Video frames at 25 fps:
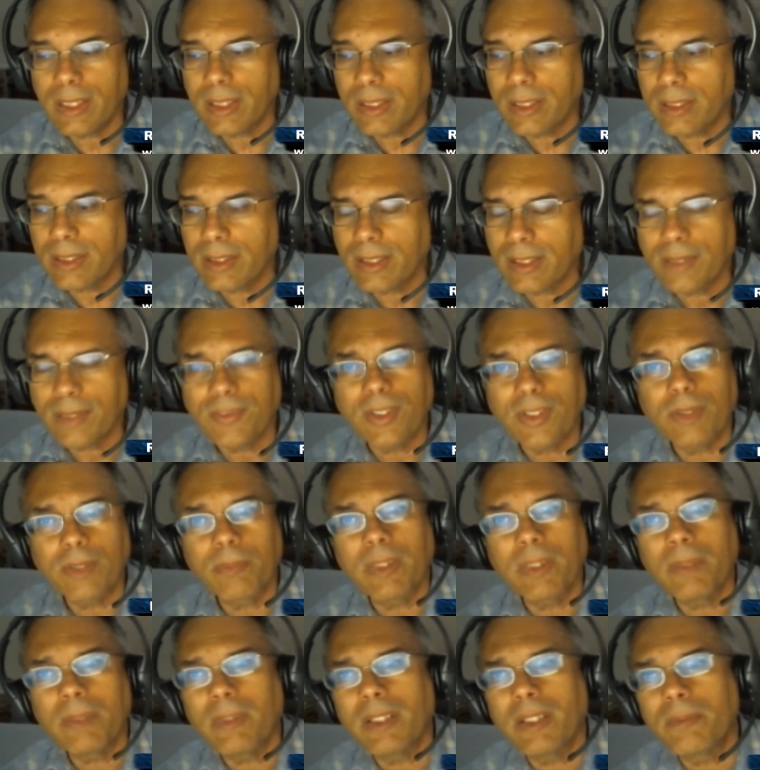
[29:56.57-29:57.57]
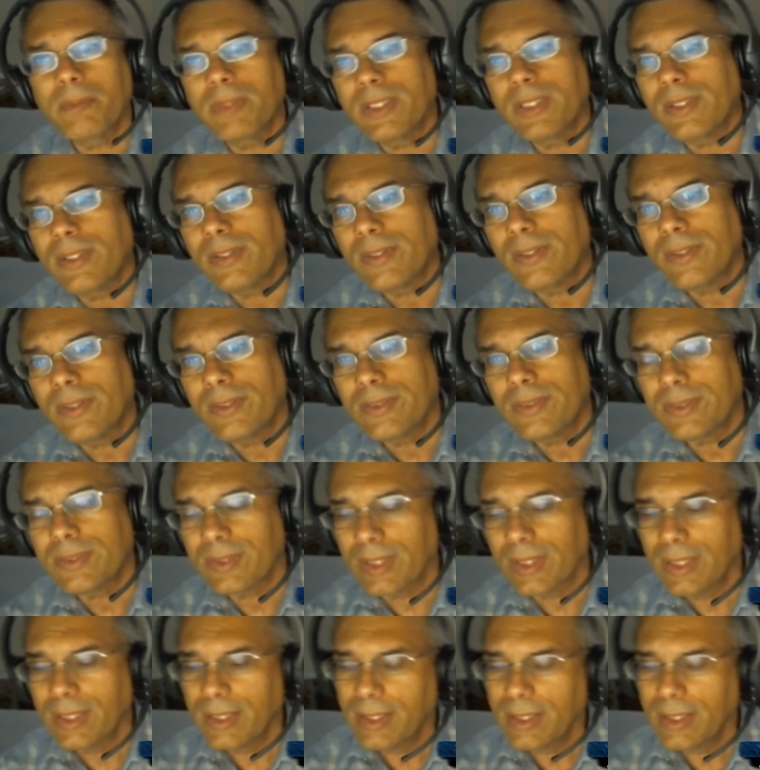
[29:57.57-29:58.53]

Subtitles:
and I got to pay my bills.